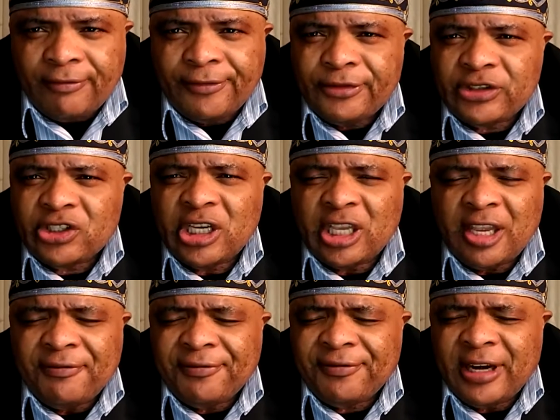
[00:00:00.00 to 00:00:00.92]

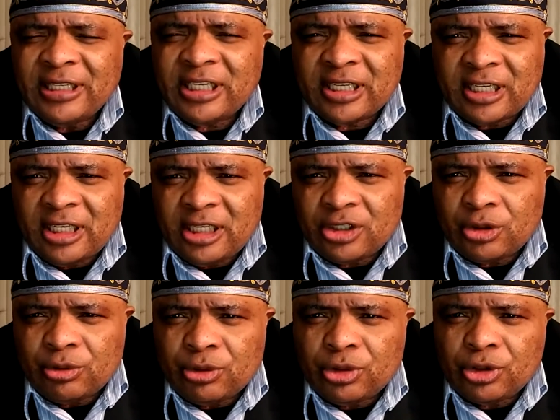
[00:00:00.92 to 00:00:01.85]
seeking frantically
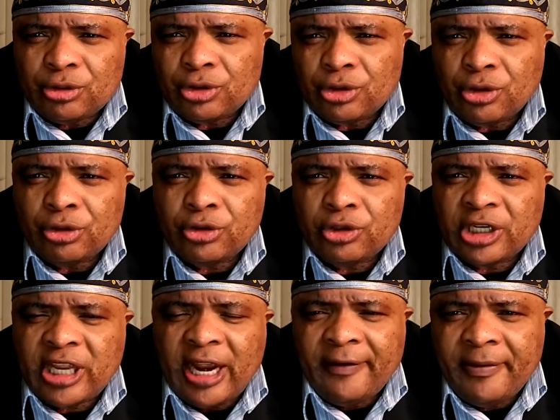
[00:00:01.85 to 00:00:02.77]
to go to
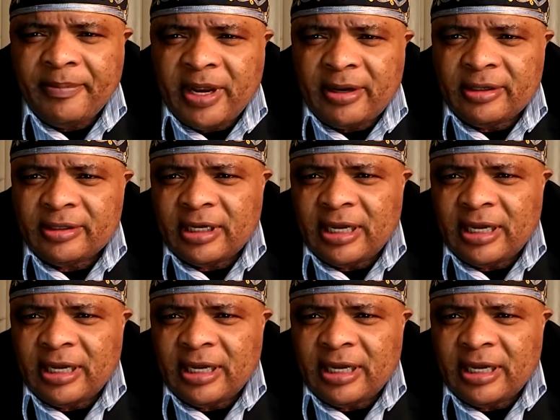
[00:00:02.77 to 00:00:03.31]
the Caribbean.